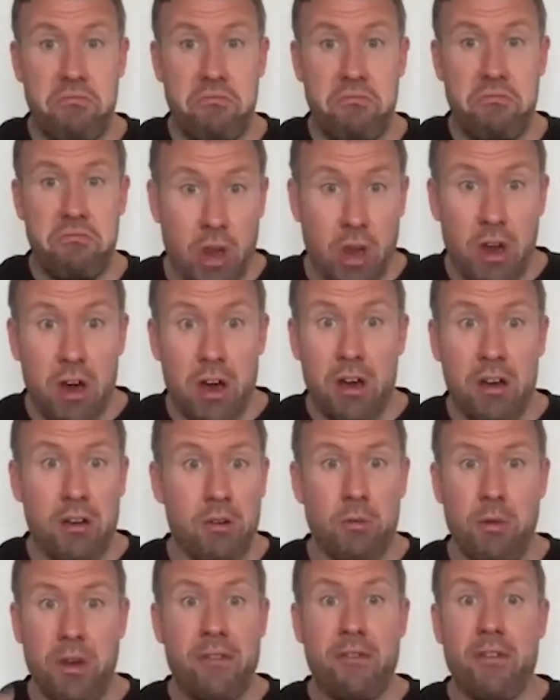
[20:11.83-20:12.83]

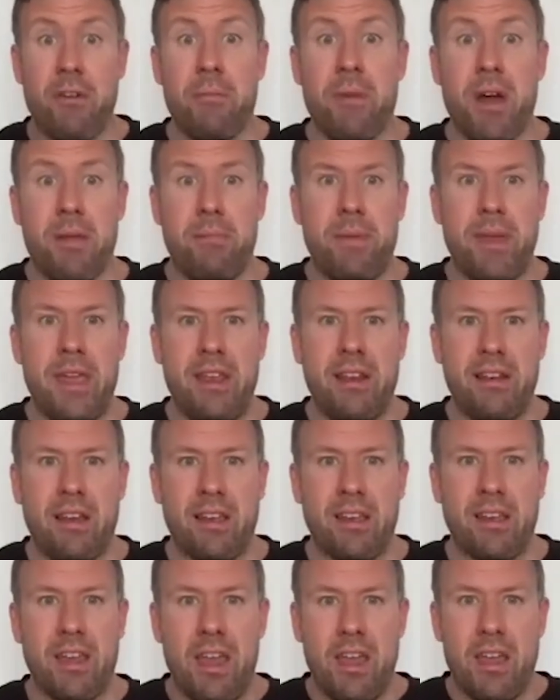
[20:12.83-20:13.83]
HR or whatever it might be,
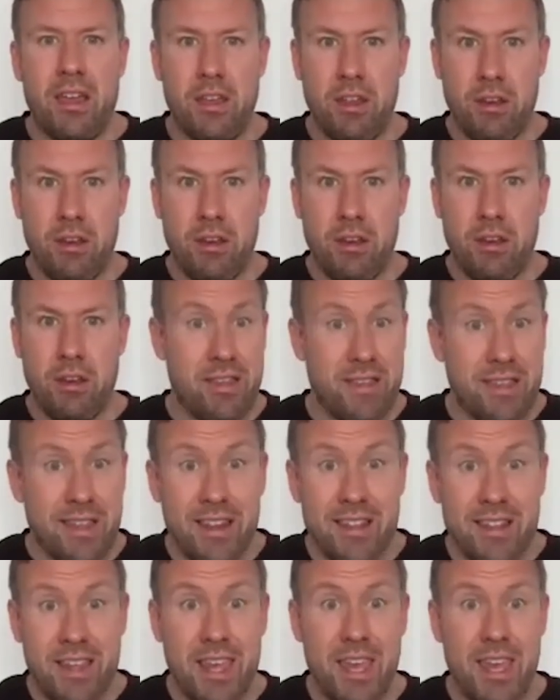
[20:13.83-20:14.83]
like, you know, and it's still a
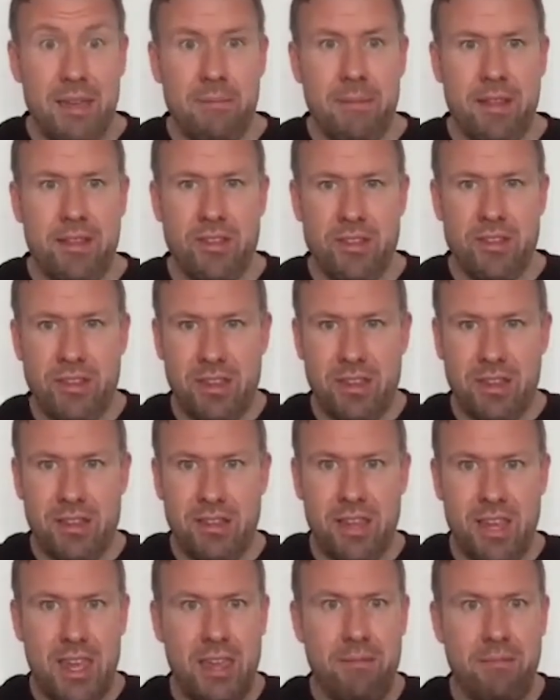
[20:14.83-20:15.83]
team. It's just, it's a
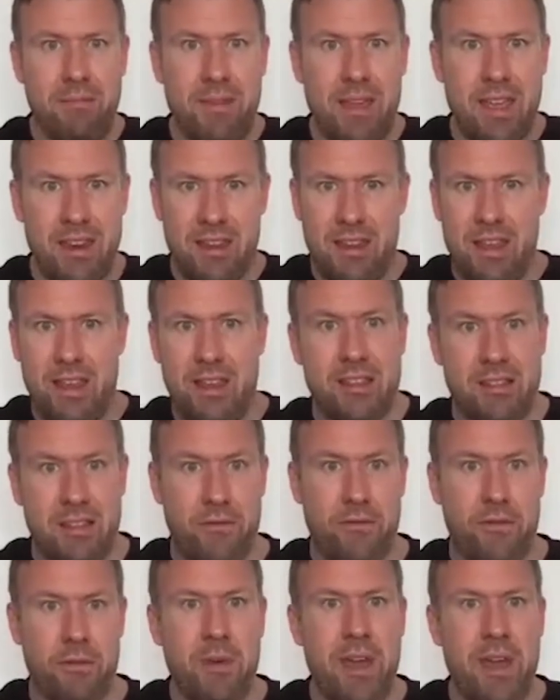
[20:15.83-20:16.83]
team in a
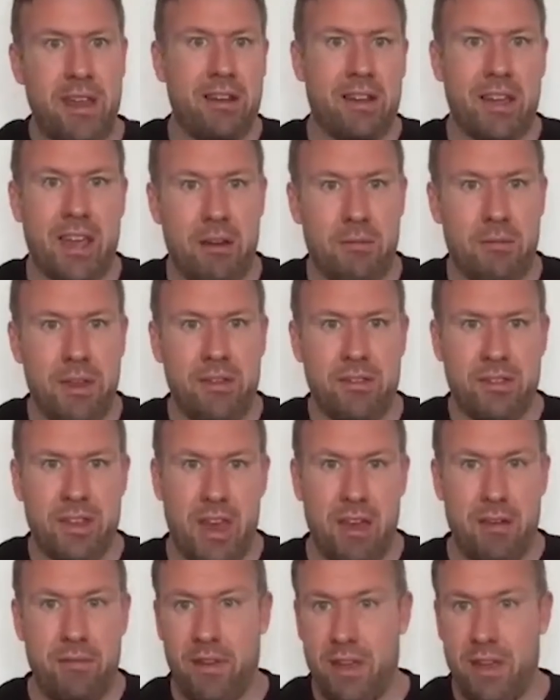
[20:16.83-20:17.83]
different way, like how we used to
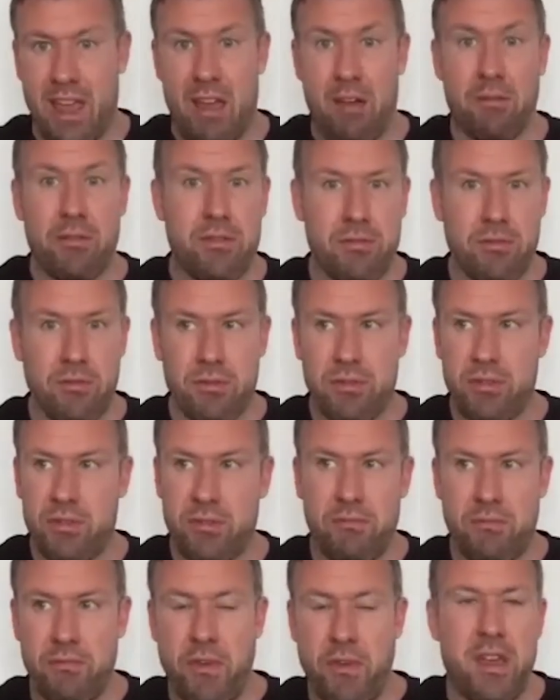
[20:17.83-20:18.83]
have like outsource
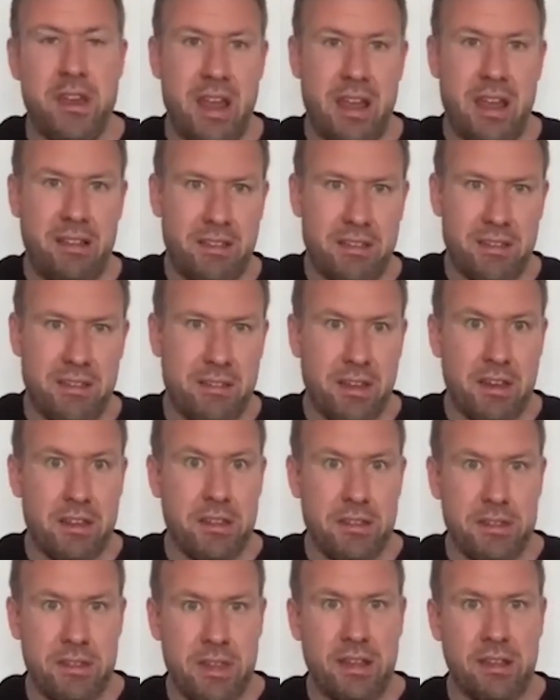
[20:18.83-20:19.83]
finance and other
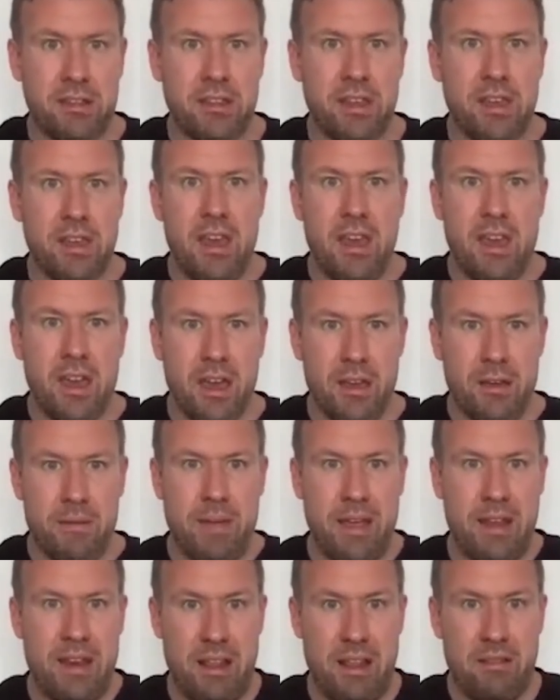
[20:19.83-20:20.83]
things.
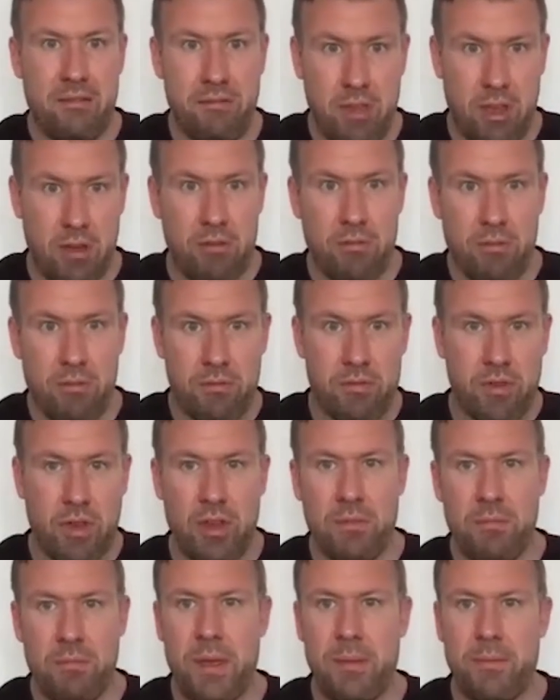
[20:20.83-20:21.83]
And then, you know,
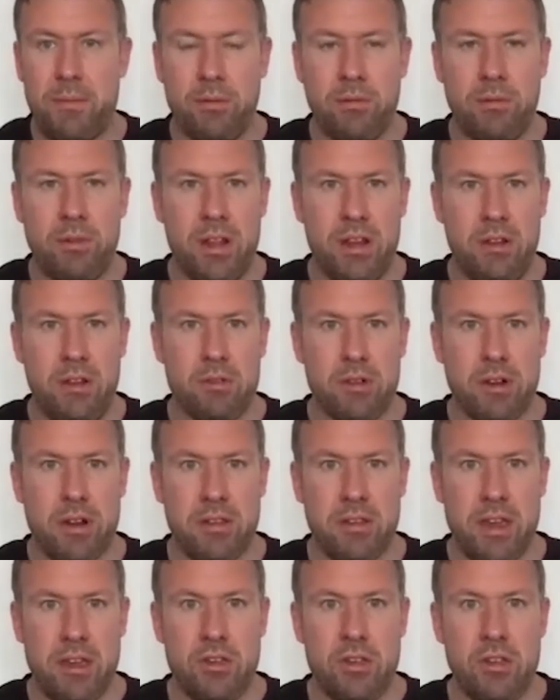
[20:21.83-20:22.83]
certain people in the
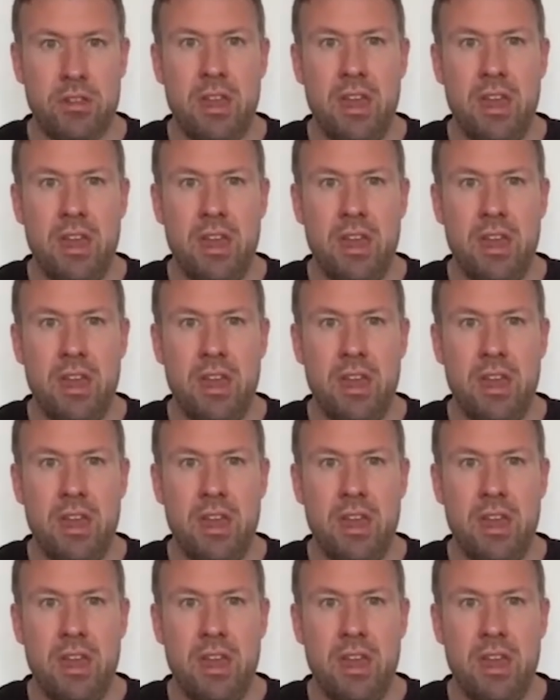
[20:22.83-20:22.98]
organization.